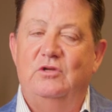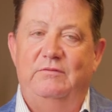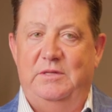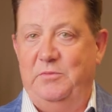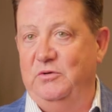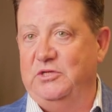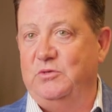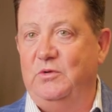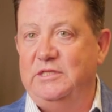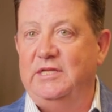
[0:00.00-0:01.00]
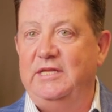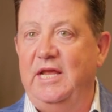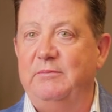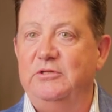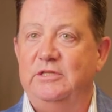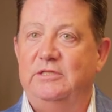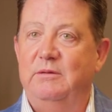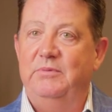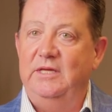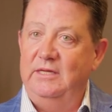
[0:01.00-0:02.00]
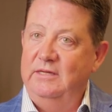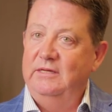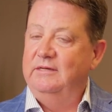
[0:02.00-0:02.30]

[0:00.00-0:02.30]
So if somebody just wants to damage it to be,